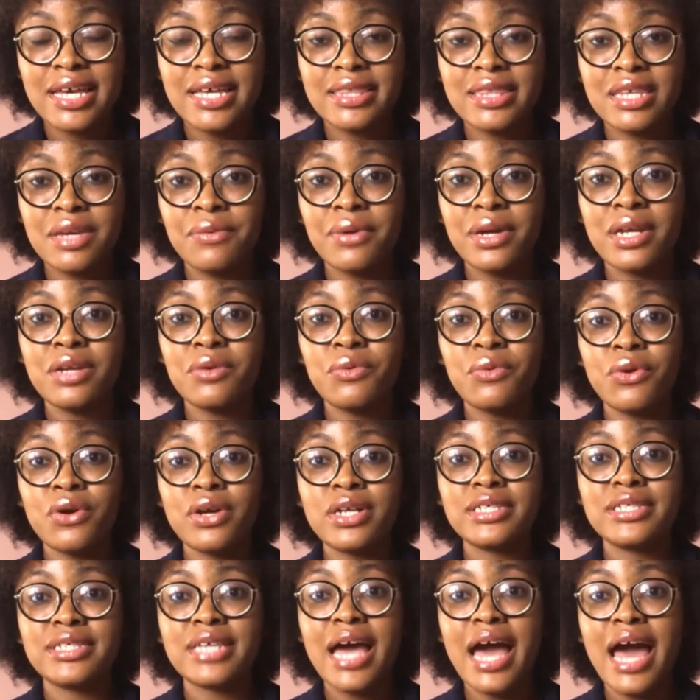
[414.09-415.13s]
They were the
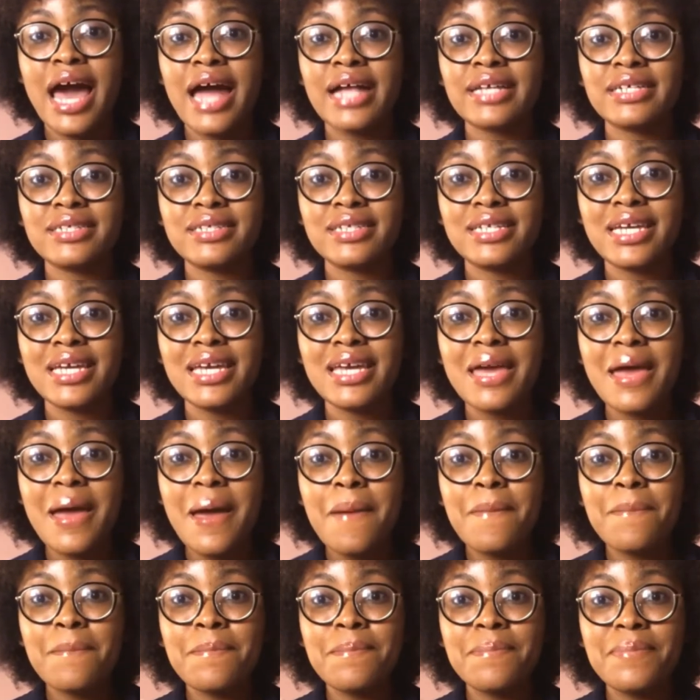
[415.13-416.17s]
ones that actually
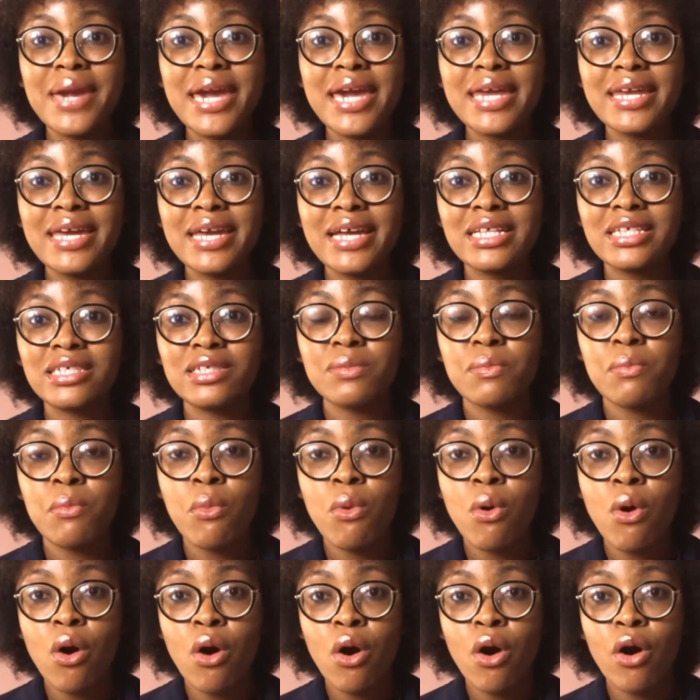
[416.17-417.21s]
made it
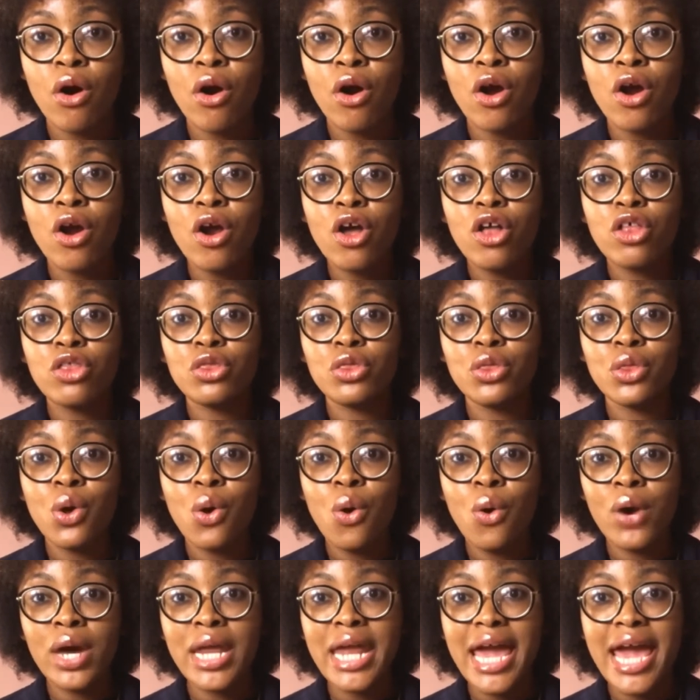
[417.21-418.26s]
more
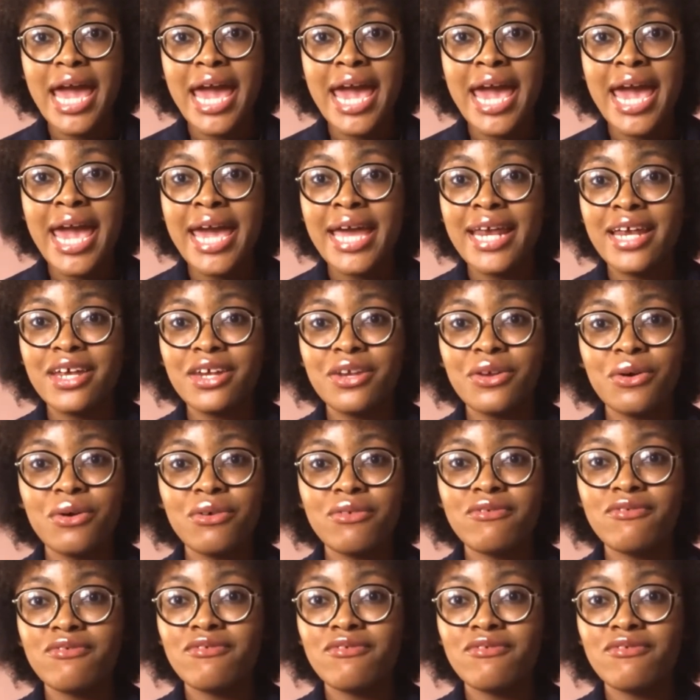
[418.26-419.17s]
known and,